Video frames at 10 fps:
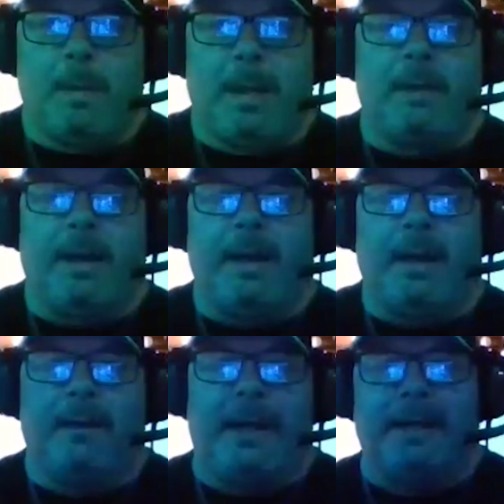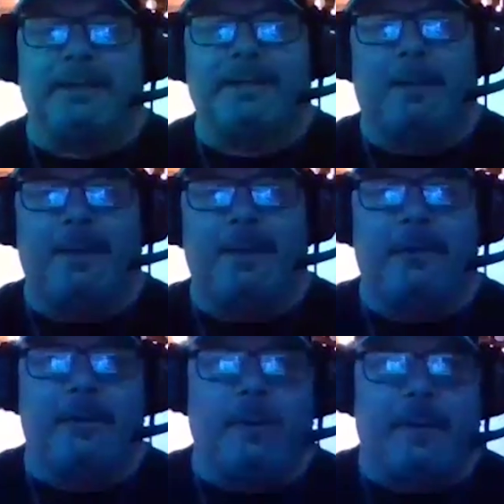I'll add something in
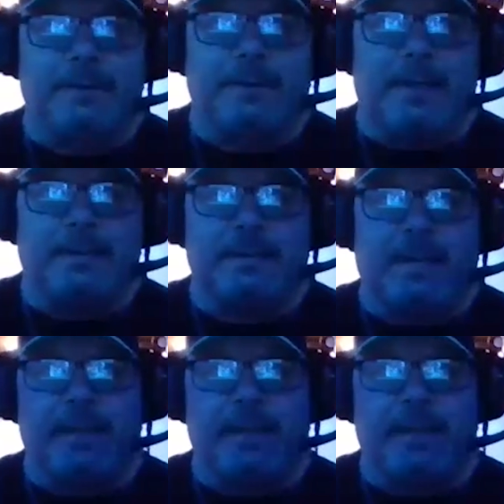too, as I